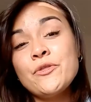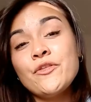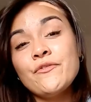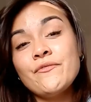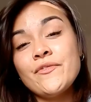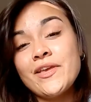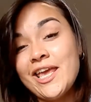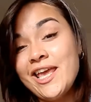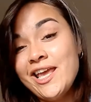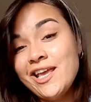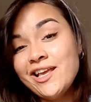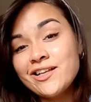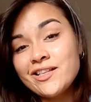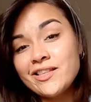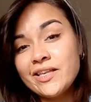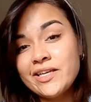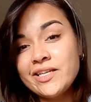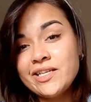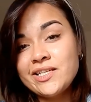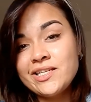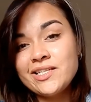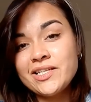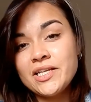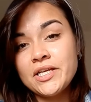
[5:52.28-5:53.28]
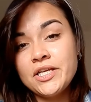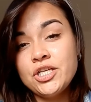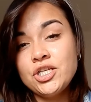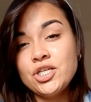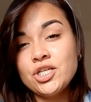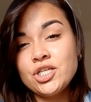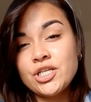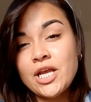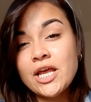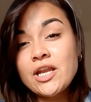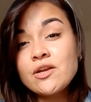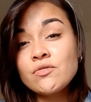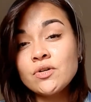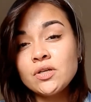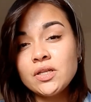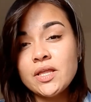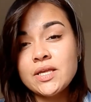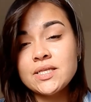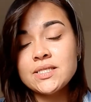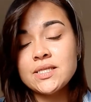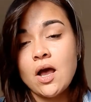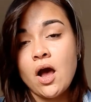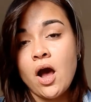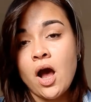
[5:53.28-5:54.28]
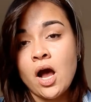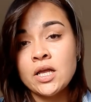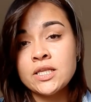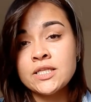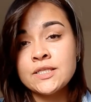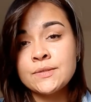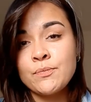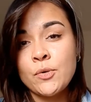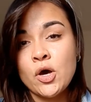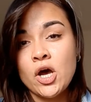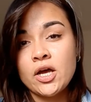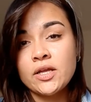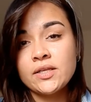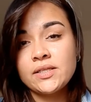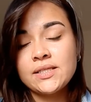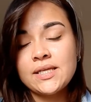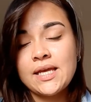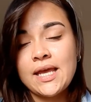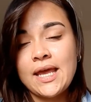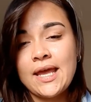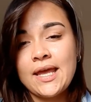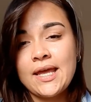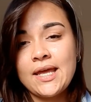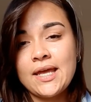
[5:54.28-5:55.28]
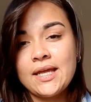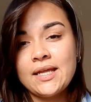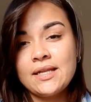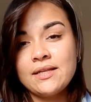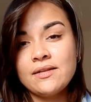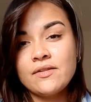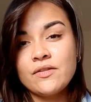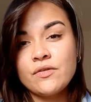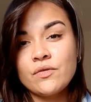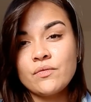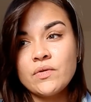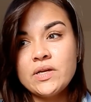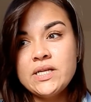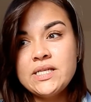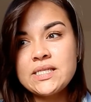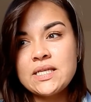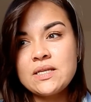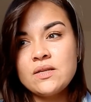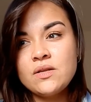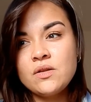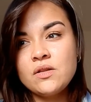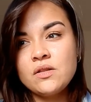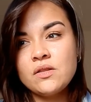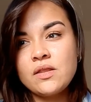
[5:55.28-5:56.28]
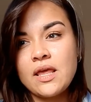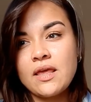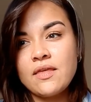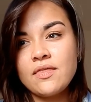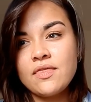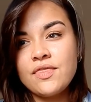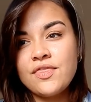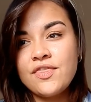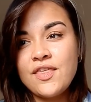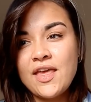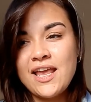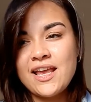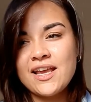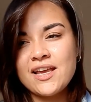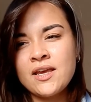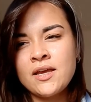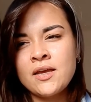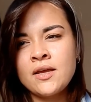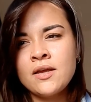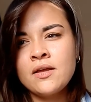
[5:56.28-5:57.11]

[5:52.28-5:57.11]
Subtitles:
of England in general is a hot spot, and the reason they think